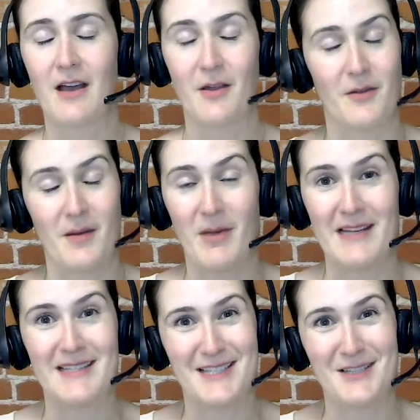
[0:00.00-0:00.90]
although they
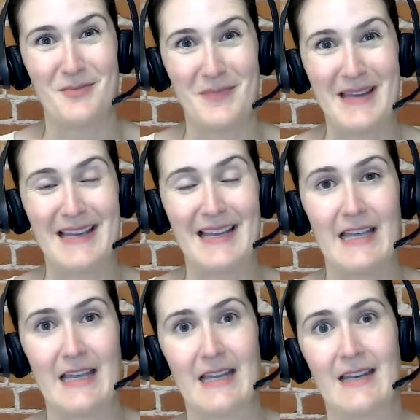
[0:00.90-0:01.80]
might still be
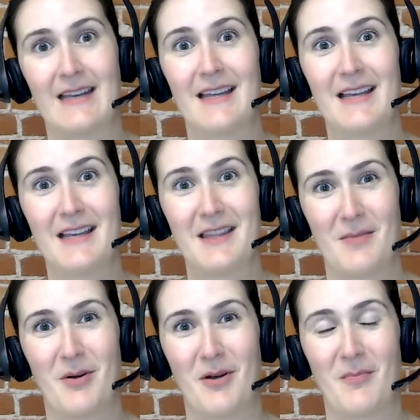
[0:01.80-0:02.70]
in
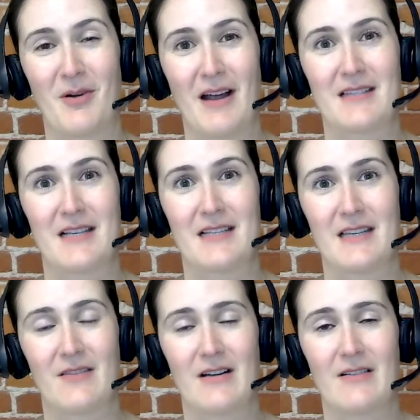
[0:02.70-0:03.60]
the PERM process
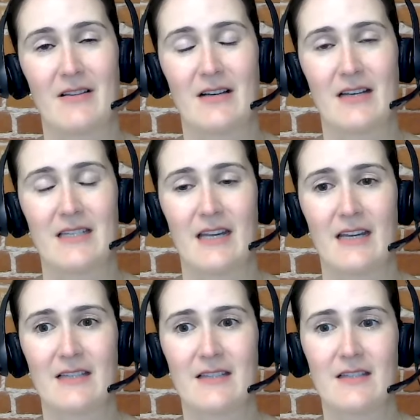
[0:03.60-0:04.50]
given how long it
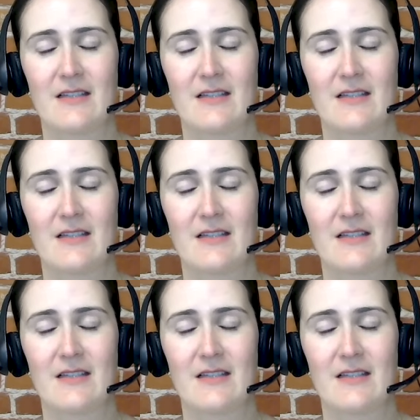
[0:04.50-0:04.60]
takes.